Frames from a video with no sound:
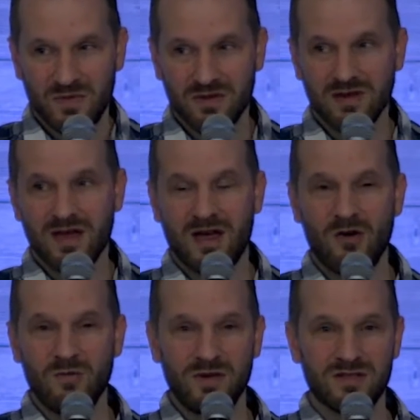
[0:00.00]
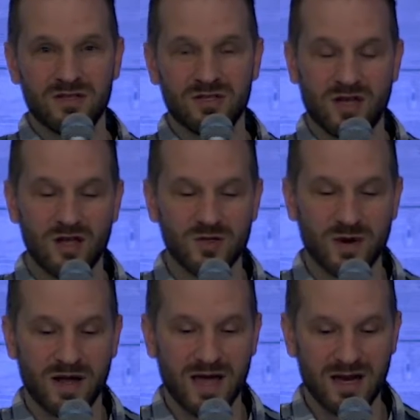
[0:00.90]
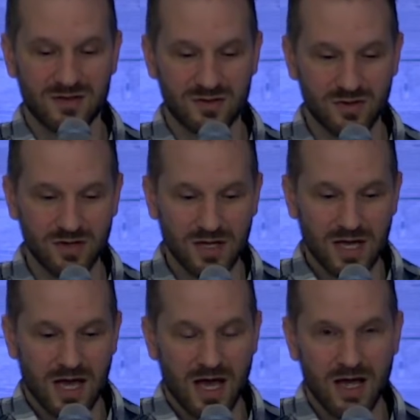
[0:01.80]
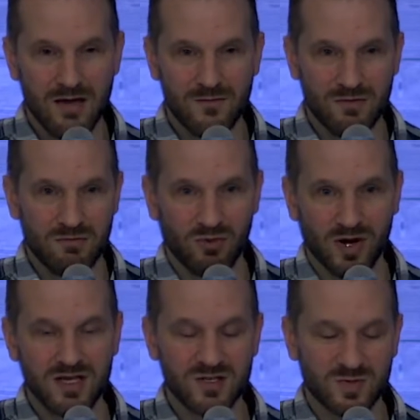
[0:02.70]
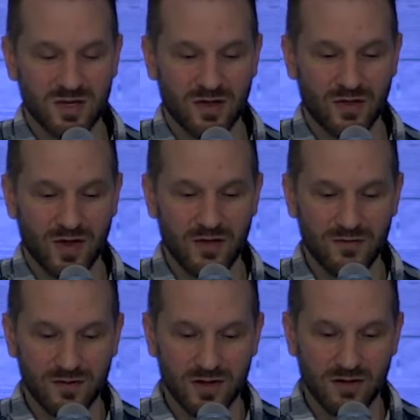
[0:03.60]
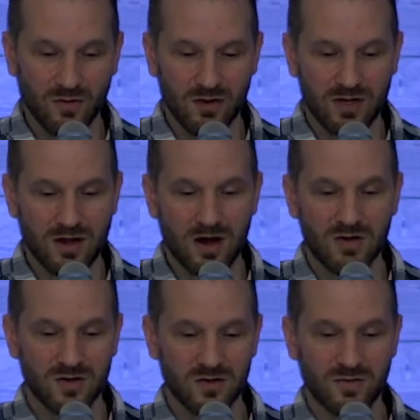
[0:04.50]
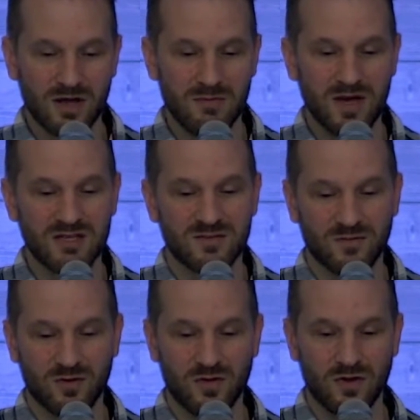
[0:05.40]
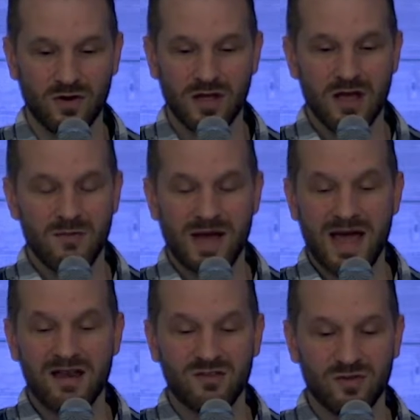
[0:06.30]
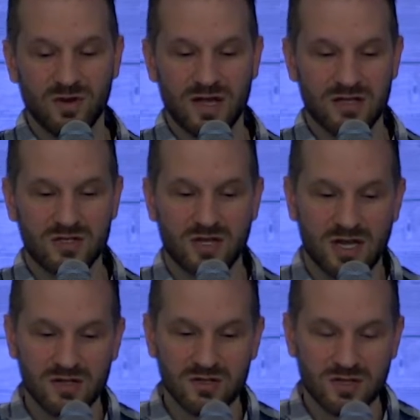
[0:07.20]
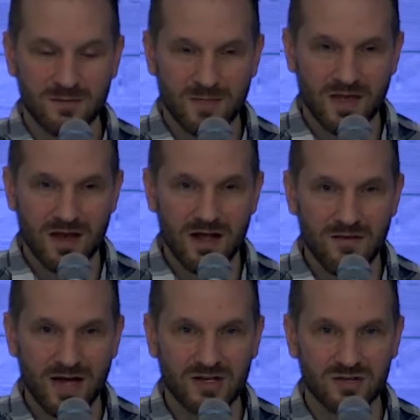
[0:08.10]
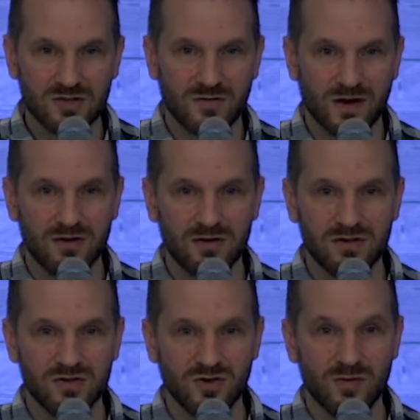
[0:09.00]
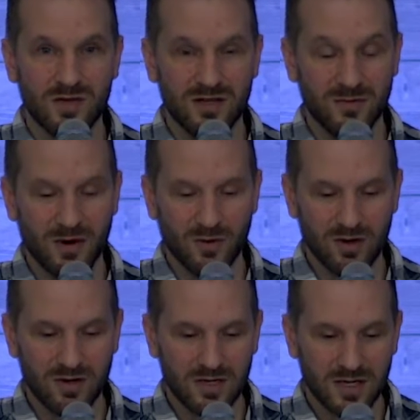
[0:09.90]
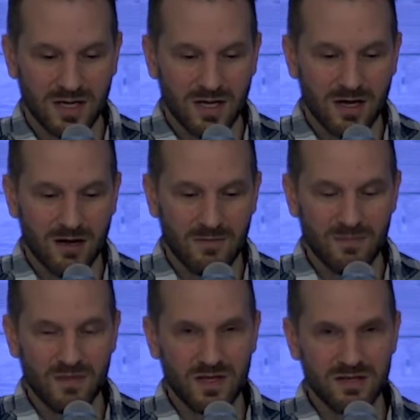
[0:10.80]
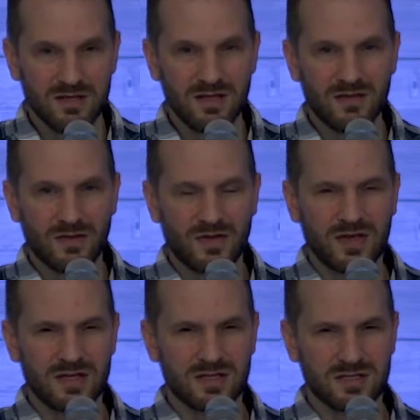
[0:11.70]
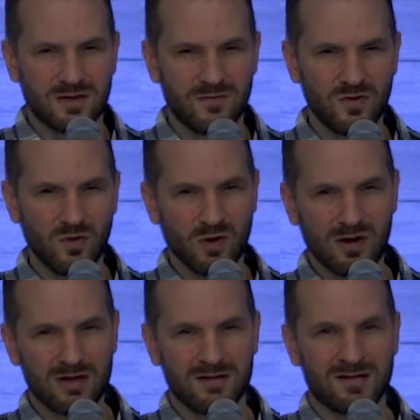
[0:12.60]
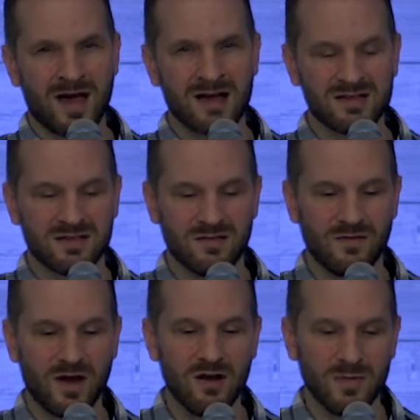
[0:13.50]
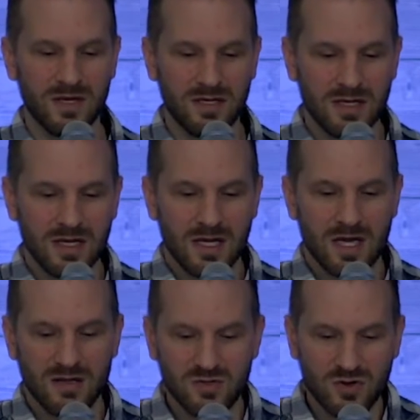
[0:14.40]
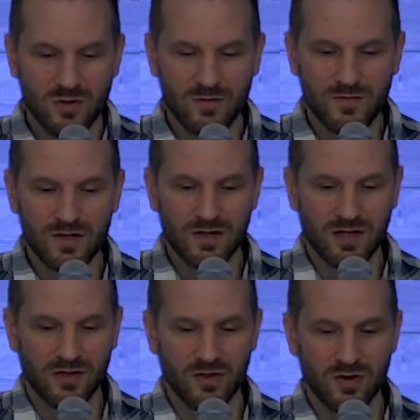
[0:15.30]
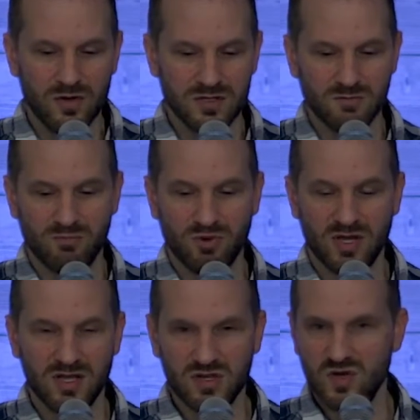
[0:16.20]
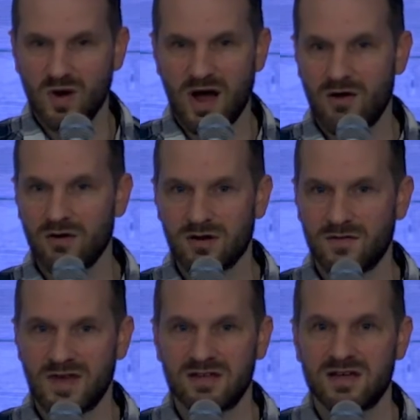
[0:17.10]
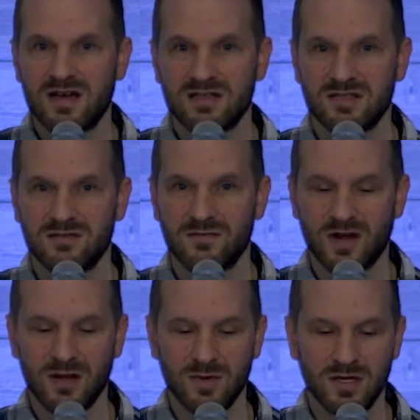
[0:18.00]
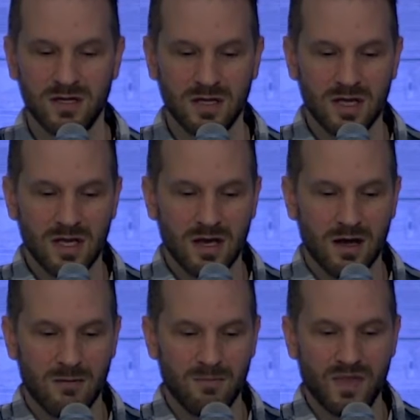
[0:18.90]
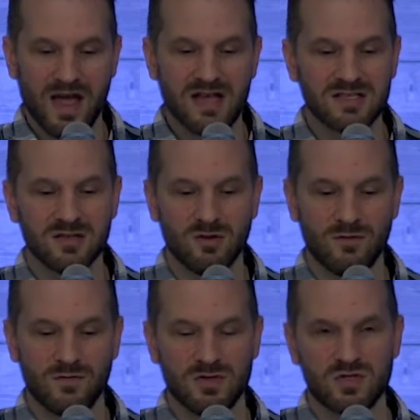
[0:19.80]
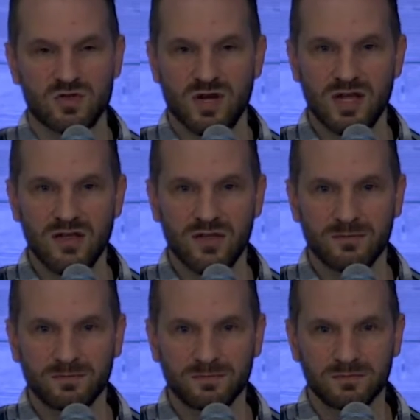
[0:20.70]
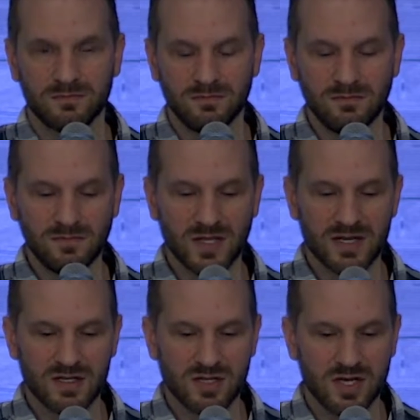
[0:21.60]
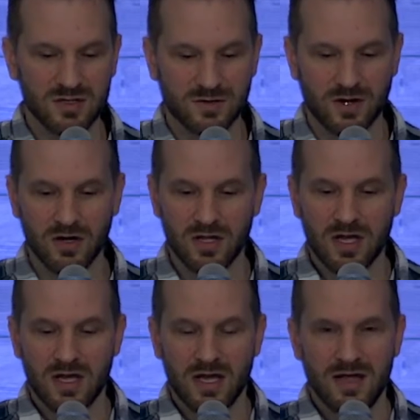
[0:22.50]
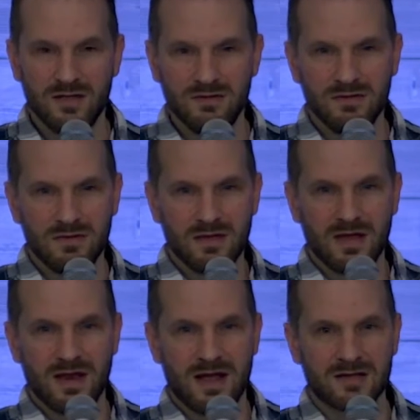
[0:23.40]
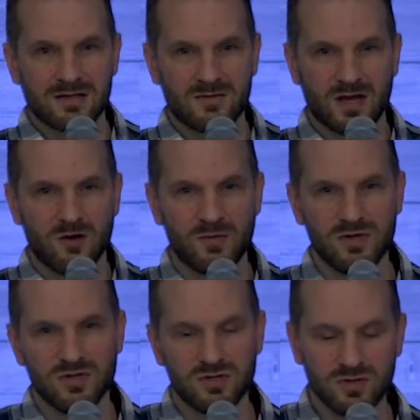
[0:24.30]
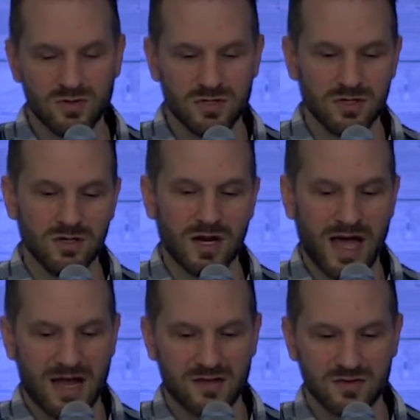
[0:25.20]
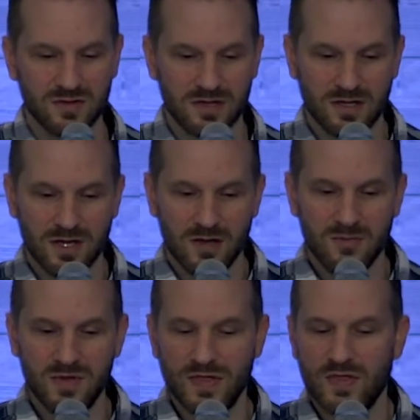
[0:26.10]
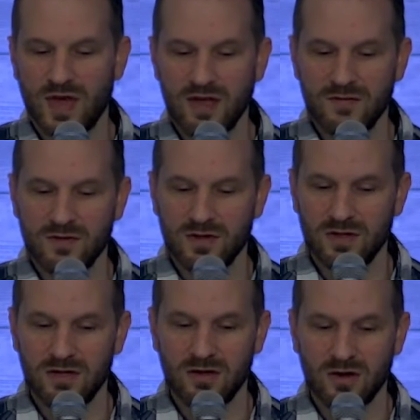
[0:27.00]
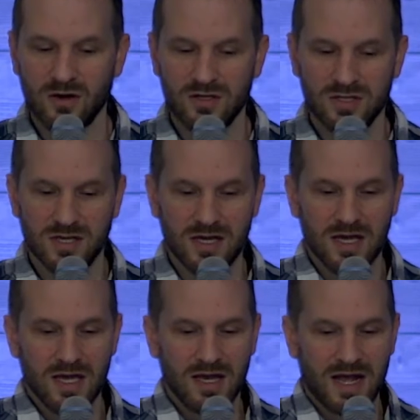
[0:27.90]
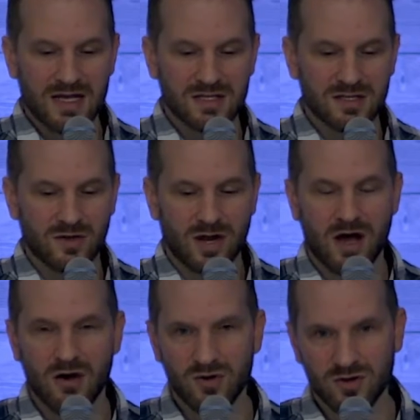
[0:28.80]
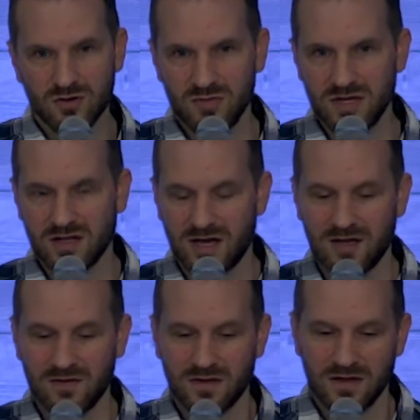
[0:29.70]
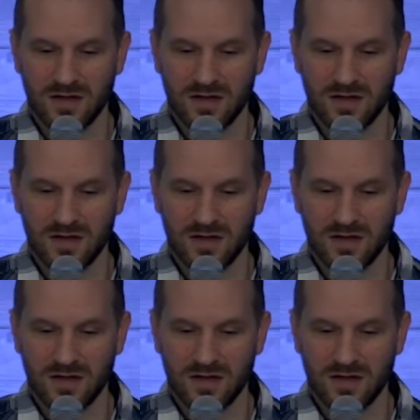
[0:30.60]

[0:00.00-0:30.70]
eh, helped me to change my attitude, I have embraced being thankful and working hard to do my best for the Lord. My attitude has changed. And I've actually found enjoyment in my work. Um, and the thing is, is if you work in a toxic environment and you don't feel like the Lord is bringing you out of that toxic environment, um, ask the Lord for strength and a change of heart. And and ask Him to help you to choose a good attitude. Be thankful, encouraging, and ask the Lord how you can be a light.